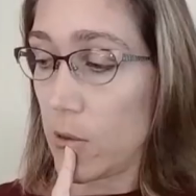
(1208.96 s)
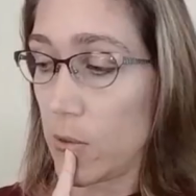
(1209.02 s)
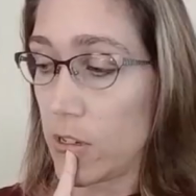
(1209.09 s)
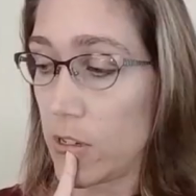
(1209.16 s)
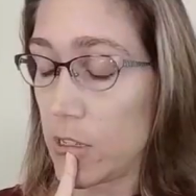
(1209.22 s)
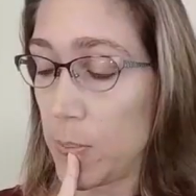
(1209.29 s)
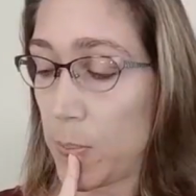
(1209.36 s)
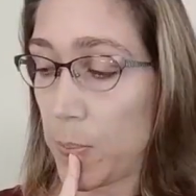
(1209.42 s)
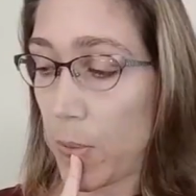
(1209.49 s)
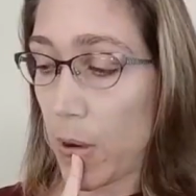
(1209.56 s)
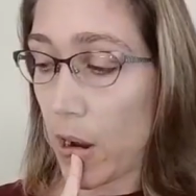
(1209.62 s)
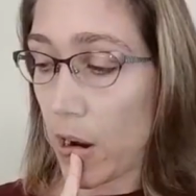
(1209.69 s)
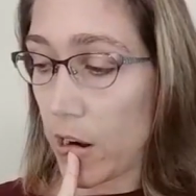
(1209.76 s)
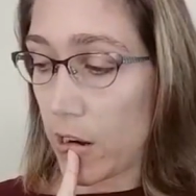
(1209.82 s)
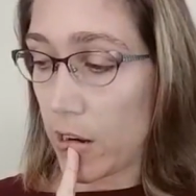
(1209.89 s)
was the
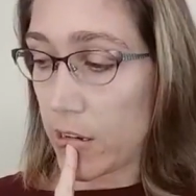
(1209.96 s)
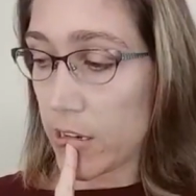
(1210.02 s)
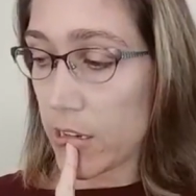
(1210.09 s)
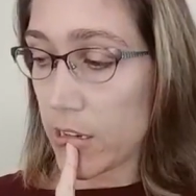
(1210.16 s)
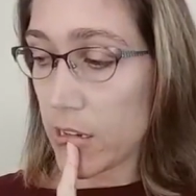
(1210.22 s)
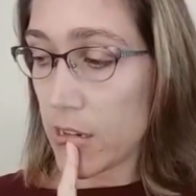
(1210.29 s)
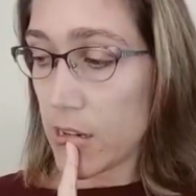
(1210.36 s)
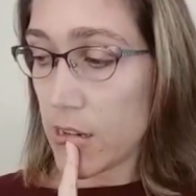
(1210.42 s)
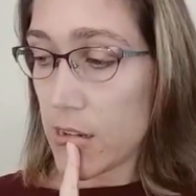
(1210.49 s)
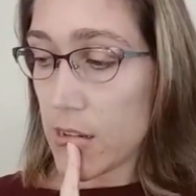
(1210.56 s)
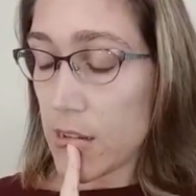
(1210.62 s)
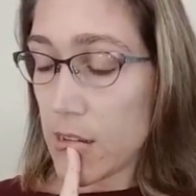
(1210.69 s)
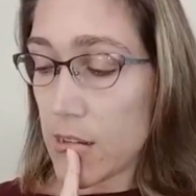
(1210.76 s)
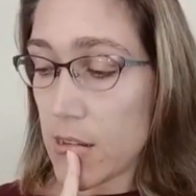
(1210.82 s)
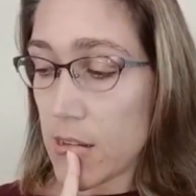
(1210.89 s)
part
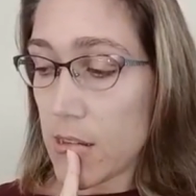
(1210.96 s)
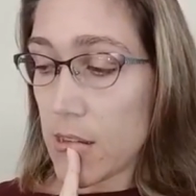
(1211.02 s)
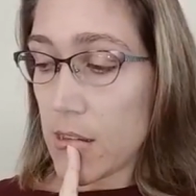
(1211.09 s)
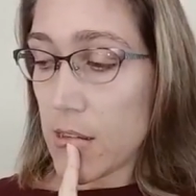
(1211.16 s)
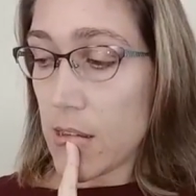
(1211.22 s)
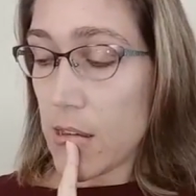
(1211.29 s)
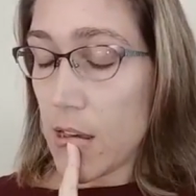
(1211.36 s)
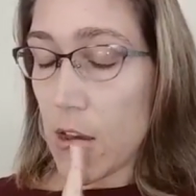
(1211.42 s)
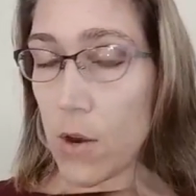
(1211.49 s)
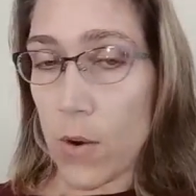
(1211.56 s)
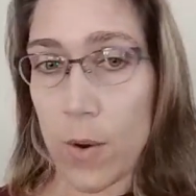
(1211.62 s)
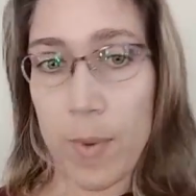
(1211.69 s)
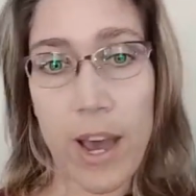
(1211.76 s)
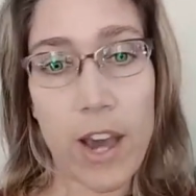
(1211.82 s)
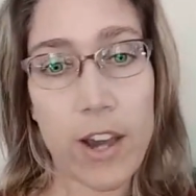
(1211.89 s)

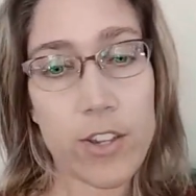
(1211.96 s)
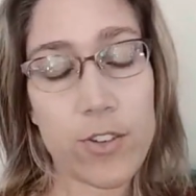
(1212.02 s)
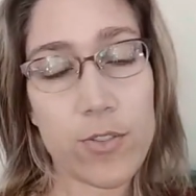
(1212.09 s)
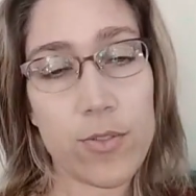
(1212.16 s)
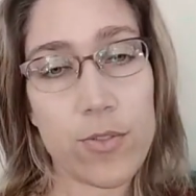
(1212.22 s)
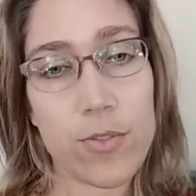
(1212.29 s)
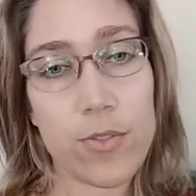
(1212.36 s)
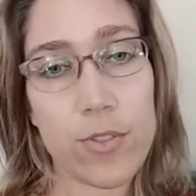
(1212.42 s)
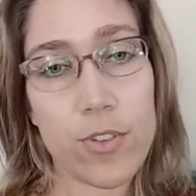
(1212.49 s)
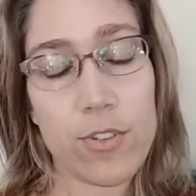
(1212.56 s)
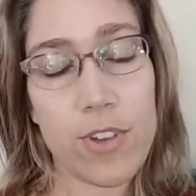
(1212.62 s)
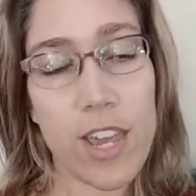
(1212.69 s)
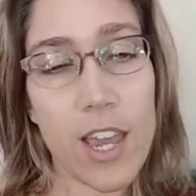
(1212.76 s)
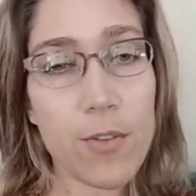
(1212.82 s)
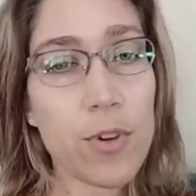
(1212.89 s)
about how you
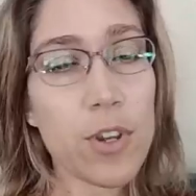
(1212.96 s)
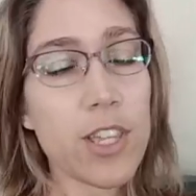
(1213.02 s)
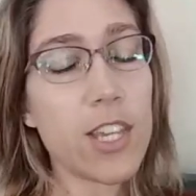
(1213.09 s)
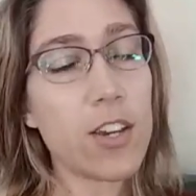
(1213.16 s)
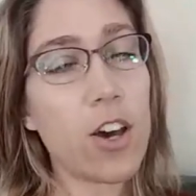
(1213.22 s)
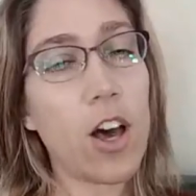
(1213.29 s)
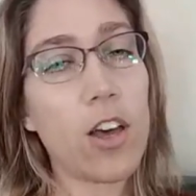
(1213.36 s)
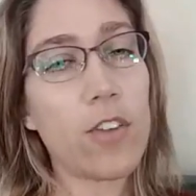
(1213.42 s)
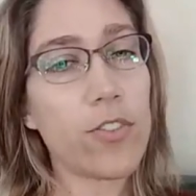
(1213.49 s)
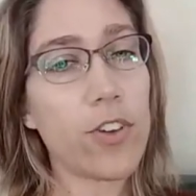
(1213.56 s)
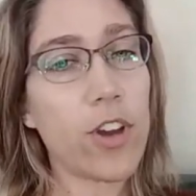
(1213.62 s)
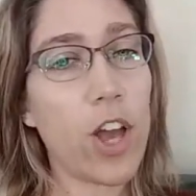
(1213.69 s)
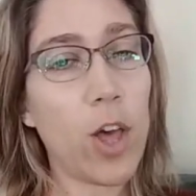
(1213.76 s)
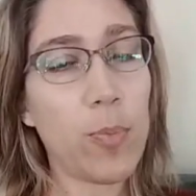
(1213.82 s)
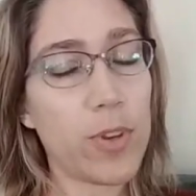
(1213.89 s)
can't really call for
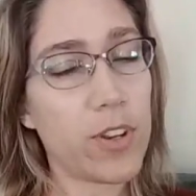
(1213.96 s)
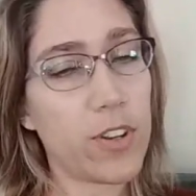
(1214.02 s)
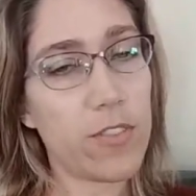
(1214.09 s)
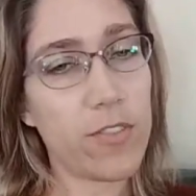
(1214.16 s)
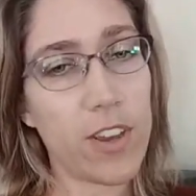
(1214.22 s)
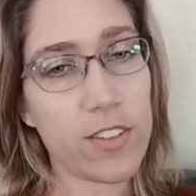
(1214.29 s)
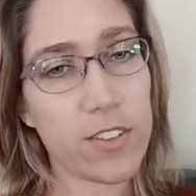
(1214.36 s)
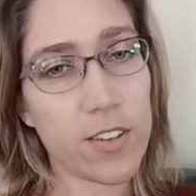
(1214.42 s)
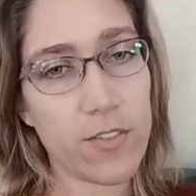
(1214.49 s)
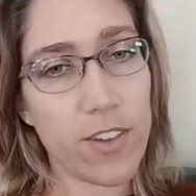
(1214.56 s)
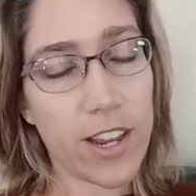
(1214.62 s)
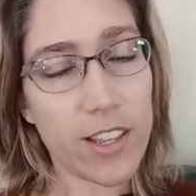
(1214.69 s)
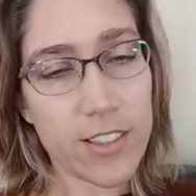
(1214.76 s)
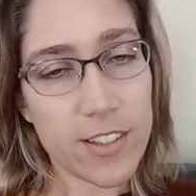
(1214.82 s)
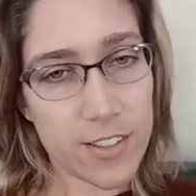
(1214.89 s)
help in a domestic
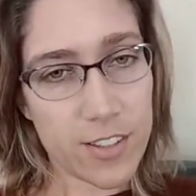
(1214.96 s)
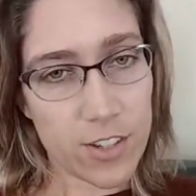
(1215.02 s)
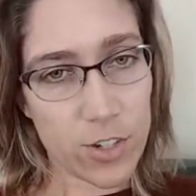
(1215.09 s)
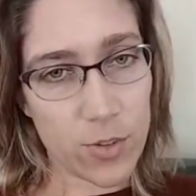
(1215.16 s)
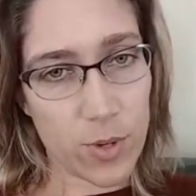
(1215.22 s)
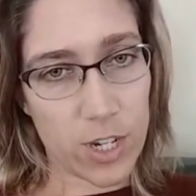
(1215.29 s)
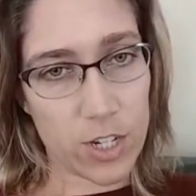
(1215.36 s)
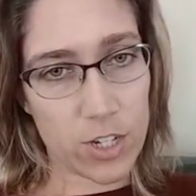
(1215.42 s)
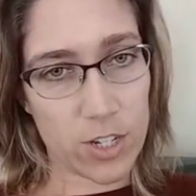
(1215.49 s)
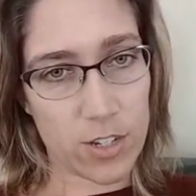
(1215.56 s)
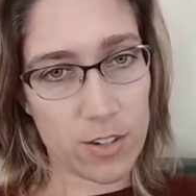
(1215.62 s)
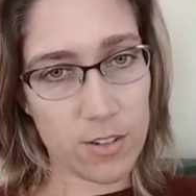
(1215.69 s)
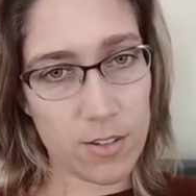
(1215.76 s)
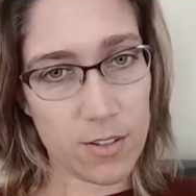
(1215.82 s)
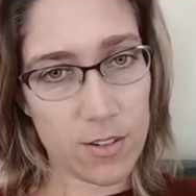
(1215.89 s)
violence
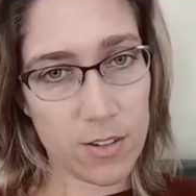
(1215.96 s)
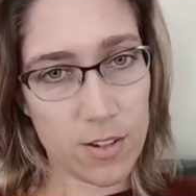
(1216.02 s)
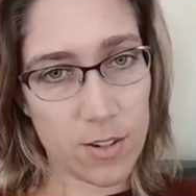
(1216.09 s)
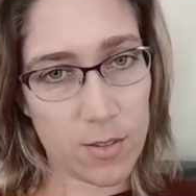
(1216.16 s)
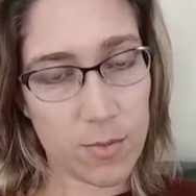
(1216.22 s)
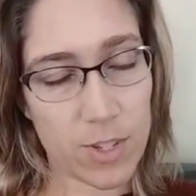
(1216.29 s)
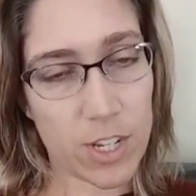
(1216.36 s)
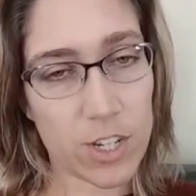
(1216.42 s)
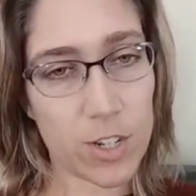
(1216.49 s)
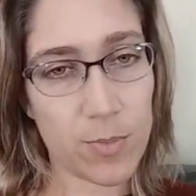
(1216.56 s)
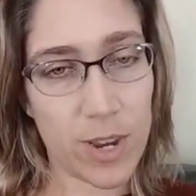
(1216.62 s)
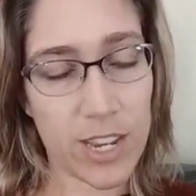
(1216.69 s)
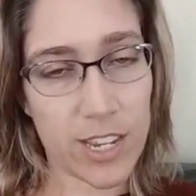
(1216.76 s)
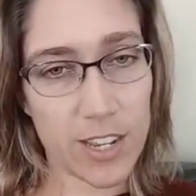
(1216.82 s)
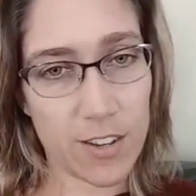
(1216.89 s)
situation. Oh,
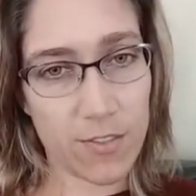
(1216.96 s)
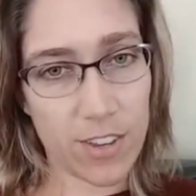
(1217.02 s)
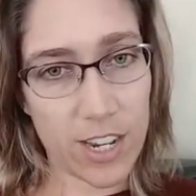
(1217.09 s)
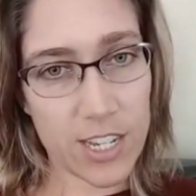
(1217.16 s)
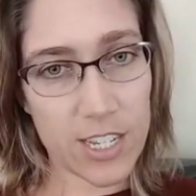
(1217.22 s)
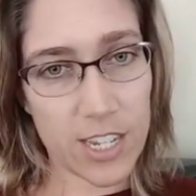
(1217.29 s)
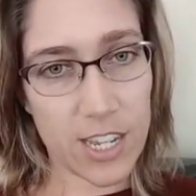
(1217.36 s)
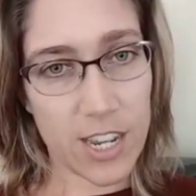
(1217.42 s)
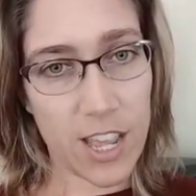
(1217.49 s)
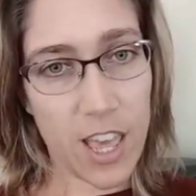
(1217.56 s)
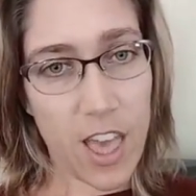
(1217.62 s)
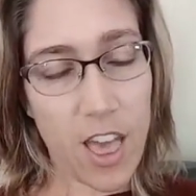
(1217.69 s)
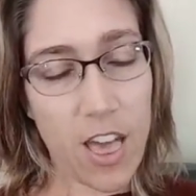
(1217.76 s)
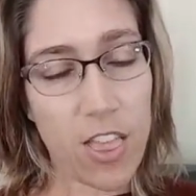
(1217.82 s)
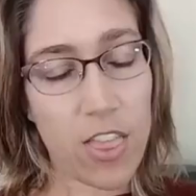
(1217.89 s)
right. That was
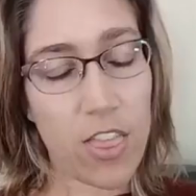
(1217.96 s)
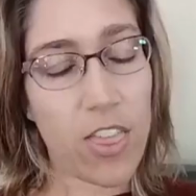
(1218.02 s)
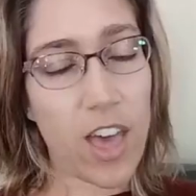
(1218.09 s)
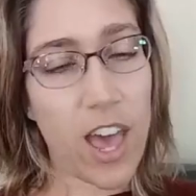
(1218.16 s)
crazy because you'll